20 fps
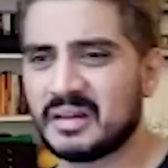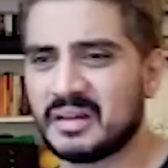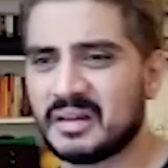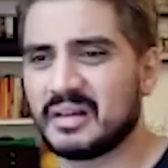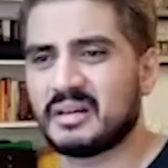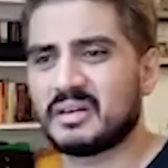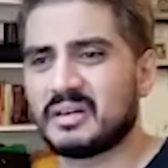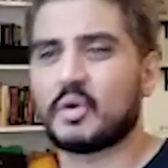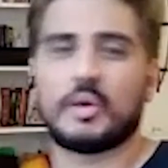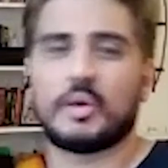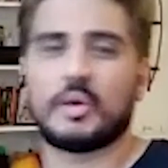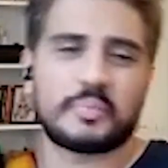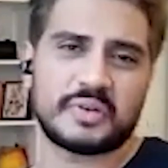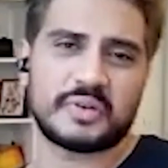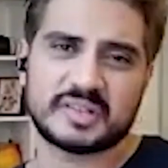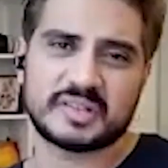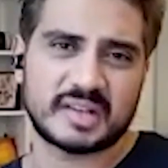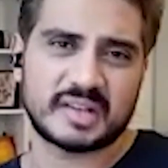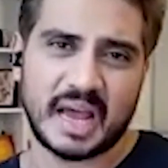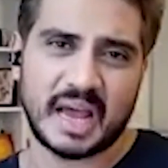corporate.
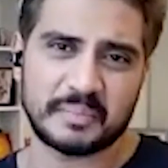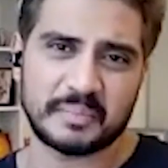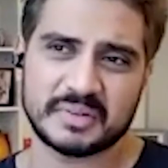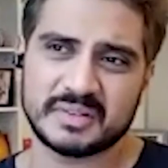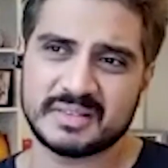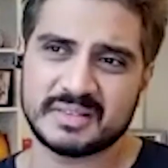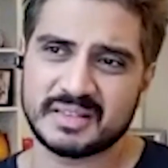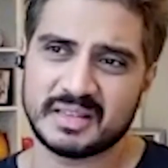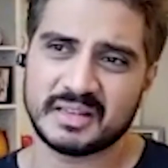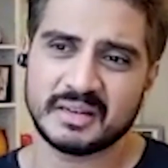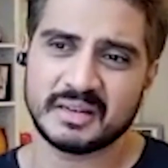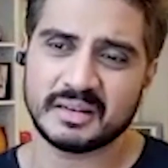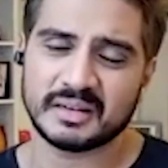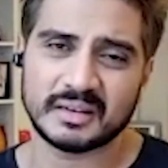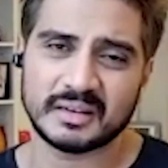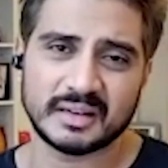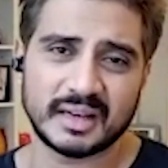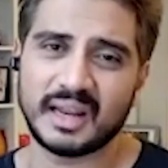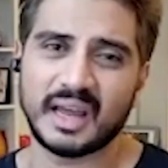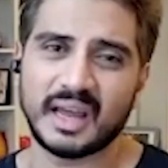It happens in.
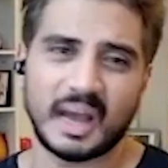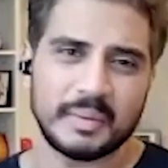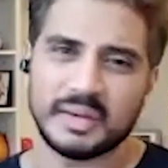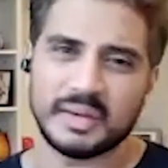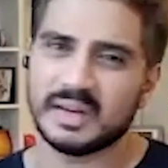I mean,